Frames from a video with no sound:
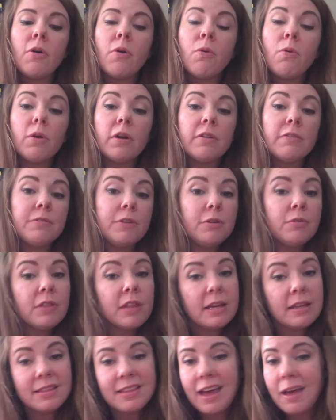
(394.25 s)
or if you
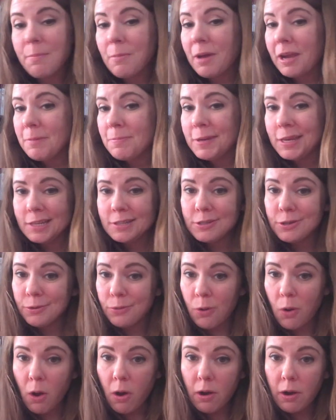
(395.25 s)
think that might be too
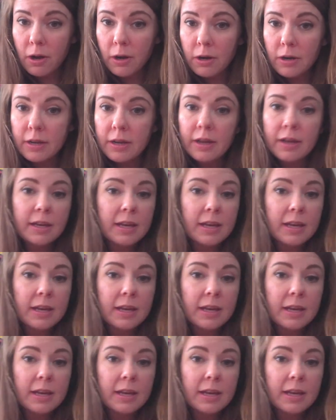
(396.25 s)
hard,